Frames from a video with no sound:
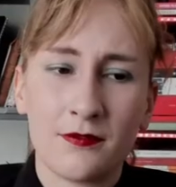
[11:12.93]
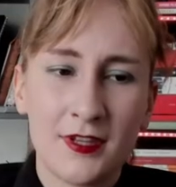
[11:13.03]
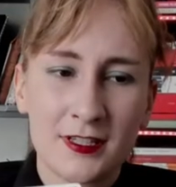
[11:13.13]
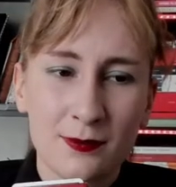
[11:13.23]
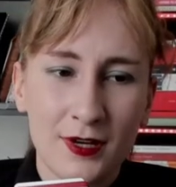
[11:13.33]

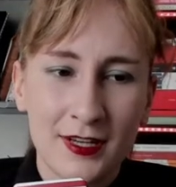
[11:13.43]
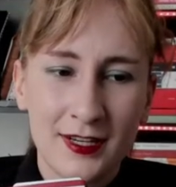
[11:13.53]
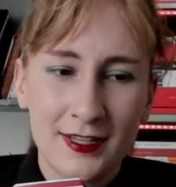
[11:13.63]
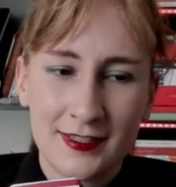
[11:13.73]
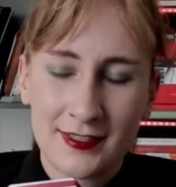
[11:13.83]
This
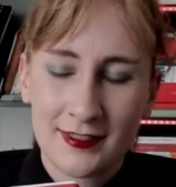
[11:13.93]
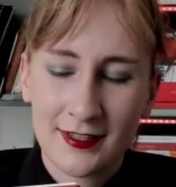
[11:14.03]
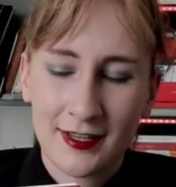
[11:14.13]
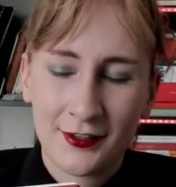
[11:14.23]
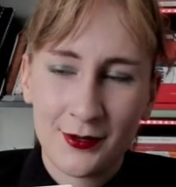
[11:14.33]
one is
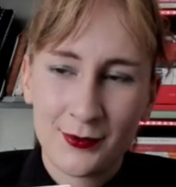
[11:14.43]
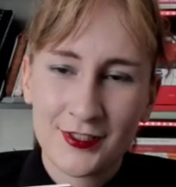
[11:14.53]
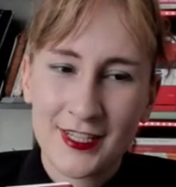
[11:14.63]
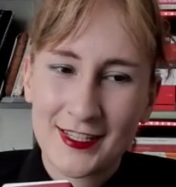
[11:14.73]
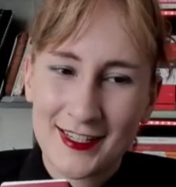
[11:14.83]
a lot
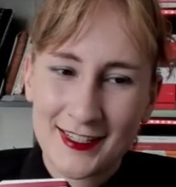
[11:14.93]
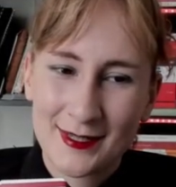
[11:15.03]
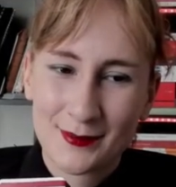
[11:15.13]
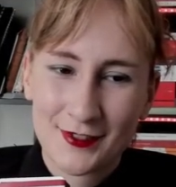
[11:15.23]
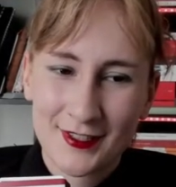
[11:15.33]
more
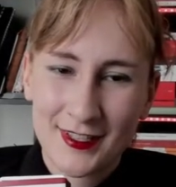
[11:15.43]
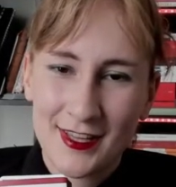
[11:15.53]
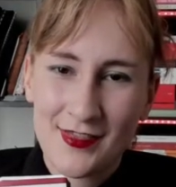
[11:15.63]
digestible